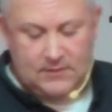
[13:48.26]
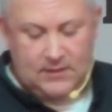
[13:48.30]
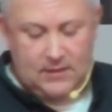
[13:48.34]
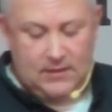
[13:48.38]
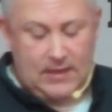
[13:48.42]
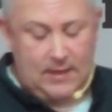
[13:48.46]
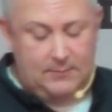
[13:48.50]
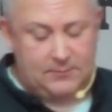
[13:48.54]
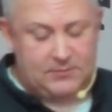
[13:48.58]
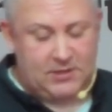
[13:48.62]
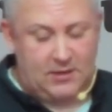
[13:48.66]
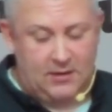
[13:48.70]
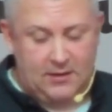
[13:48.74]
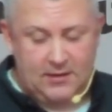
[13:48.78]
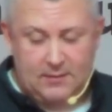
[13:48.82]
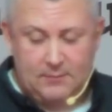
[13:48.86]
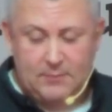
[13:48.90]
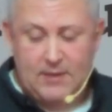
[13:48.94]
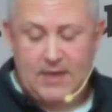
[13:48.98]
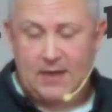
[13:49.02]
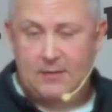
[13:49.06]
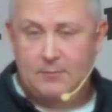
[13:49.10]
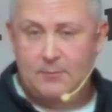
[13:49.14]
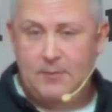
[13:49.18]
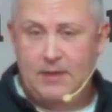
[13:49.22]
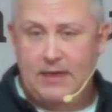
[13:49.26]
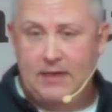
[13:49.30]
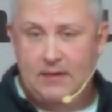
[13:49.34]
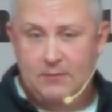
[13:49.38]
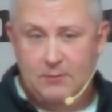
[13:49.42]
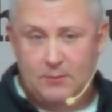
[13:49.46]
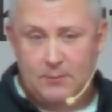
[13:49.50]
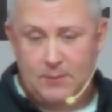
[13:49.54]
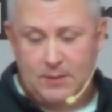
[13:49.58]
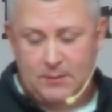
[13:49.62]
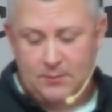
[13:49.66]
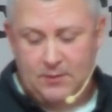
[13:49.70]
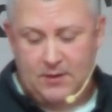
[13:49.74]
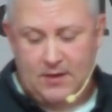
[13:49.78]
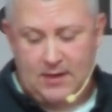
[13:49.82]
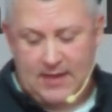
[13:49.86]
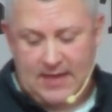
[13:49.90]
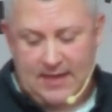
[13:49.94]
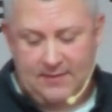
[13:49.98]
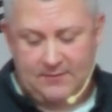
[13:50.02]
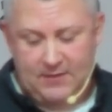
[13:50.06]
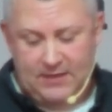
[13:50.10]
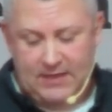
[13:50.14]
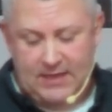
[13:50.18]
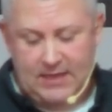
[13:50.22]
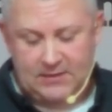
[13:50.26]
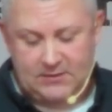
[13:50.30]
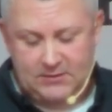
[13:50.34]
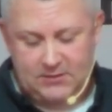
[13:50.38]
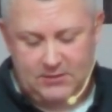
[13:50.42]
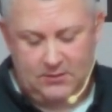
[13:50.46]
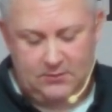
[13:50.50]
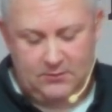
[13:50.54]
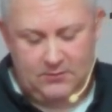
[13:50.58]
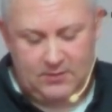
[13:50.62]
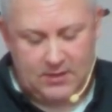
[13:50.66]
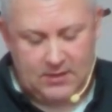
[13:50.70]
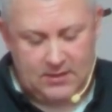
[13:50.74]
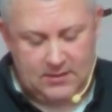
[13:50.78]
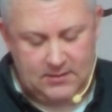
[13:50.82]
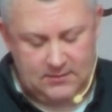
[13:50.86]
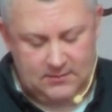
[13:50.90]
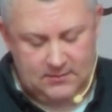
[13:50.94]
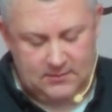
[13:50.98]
I'm talking about me, remember, I haven't got to you yet.